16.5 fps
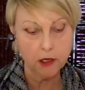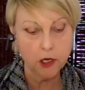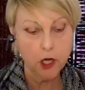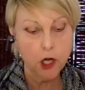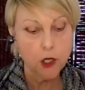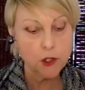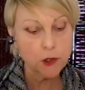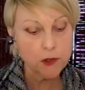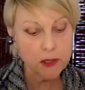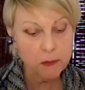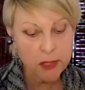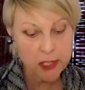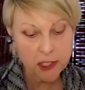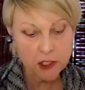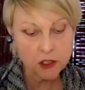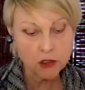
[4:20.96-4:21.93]
So the
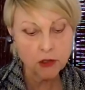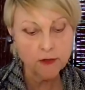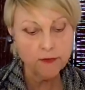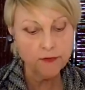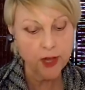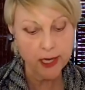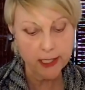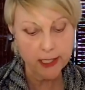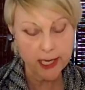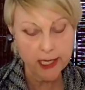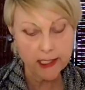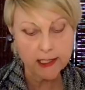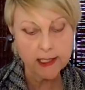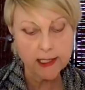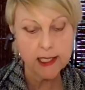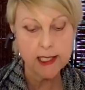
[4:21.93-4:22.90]
Minister of
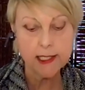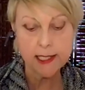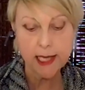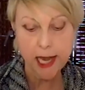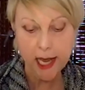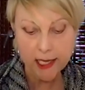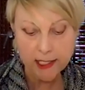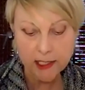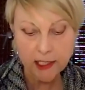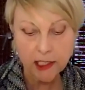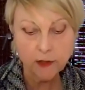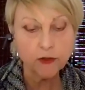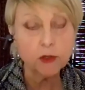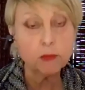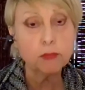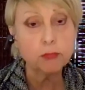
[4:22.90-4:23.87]
Finance is asking
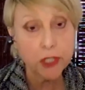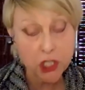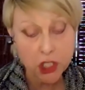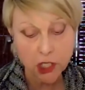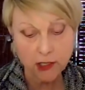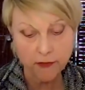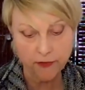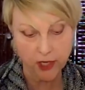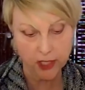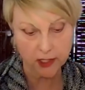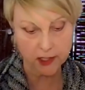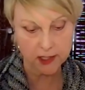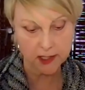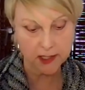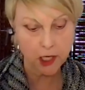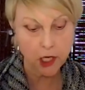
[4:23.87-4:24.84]
for bridging
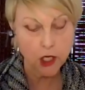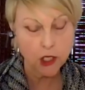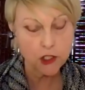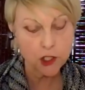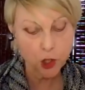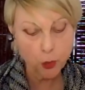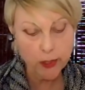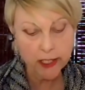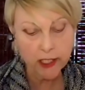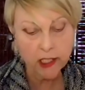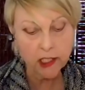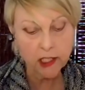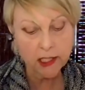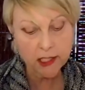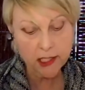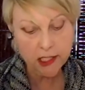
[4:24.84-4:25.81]
funds so we can
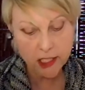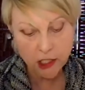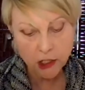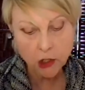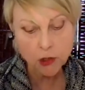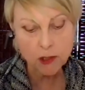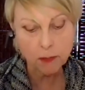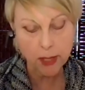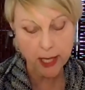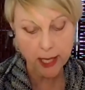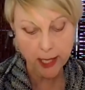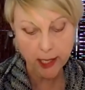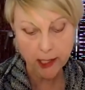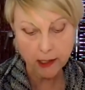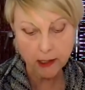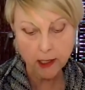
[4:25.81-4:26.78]
continue to
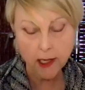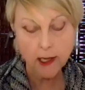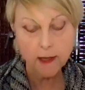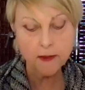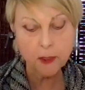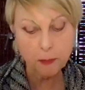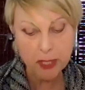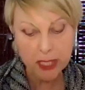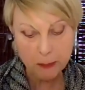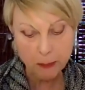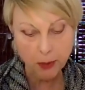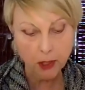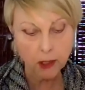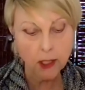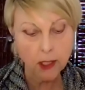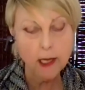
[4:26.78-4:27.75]
pay the
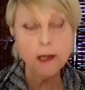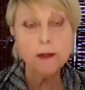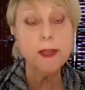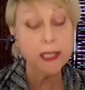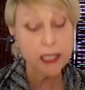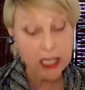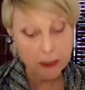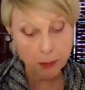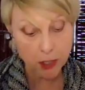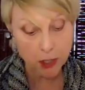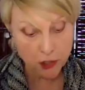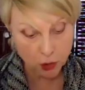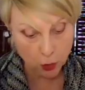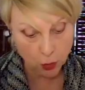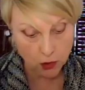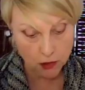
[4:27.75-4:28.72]
people that keep our
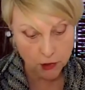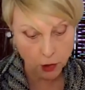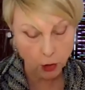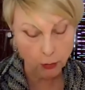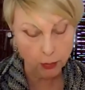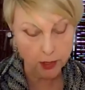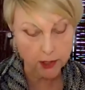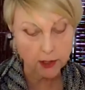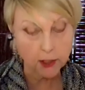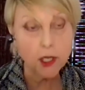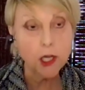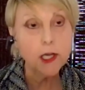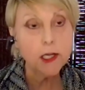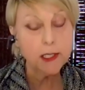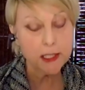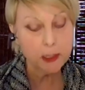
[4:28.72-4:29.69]
schools open,
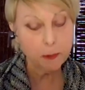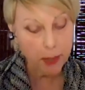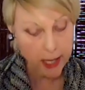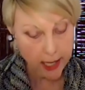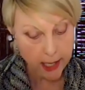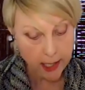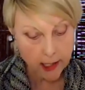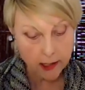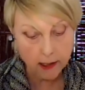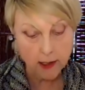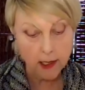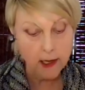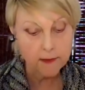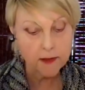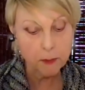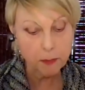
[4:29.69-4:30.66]
to pay
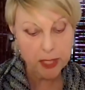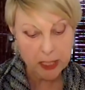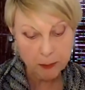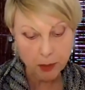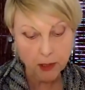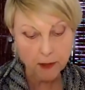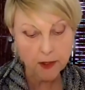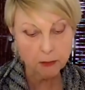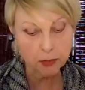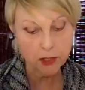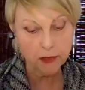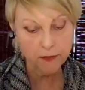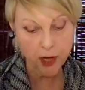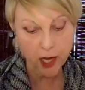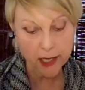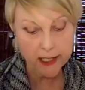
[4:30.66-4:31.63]
the people that
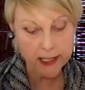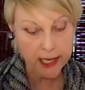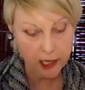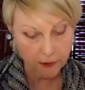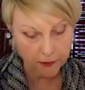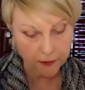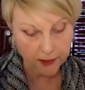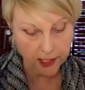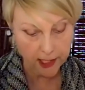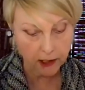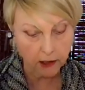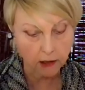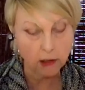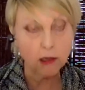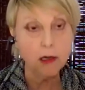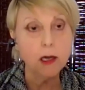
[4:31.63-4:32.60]
provide health
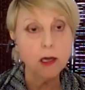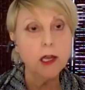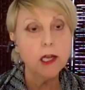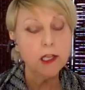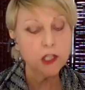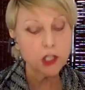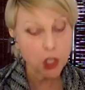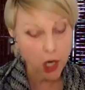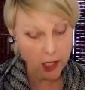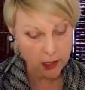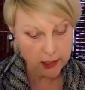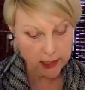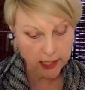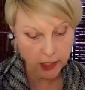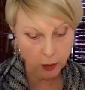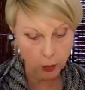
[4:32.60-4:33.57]
care,
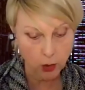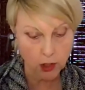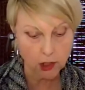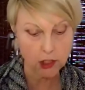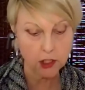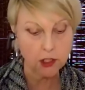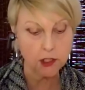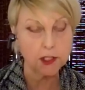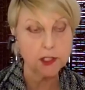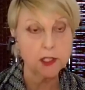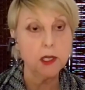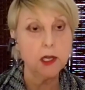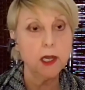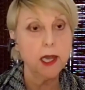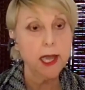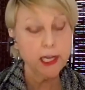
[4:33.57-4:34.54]
childcare workers,
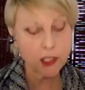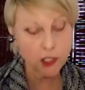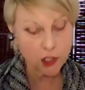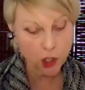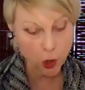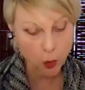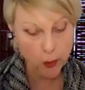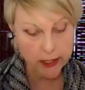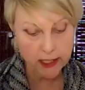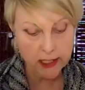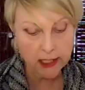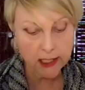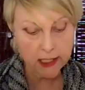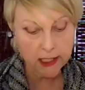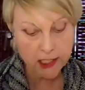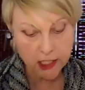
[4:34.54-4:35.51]
and so we can
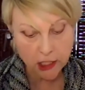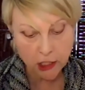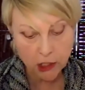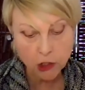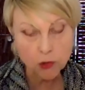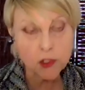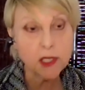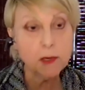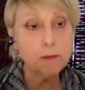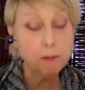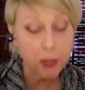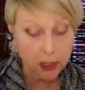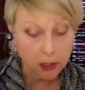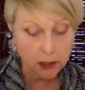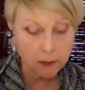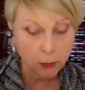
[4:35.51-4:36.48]
continue to
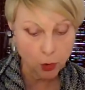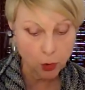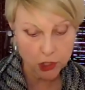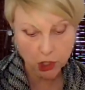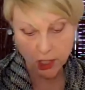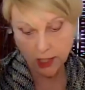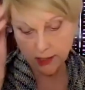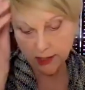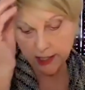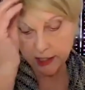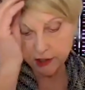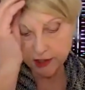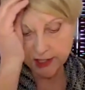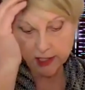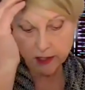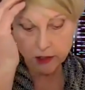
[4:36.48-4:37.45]
build more childcare
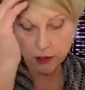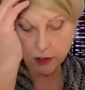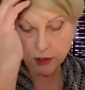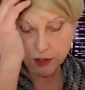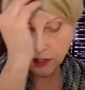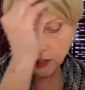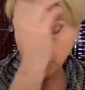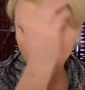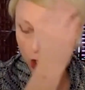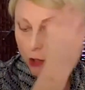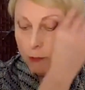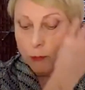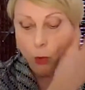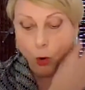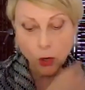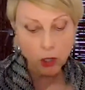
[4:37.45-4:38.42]
centers,
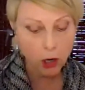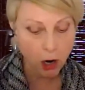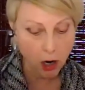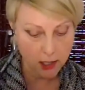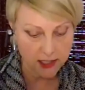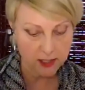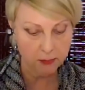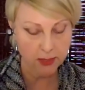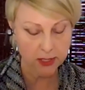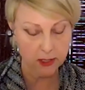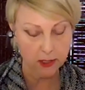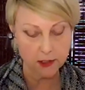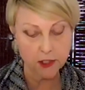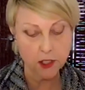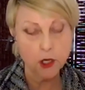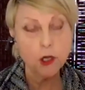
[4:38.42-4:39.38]
more
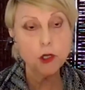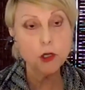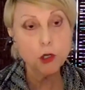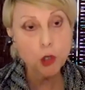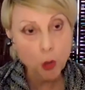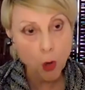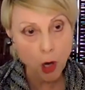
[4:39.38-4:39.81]
hospitals, new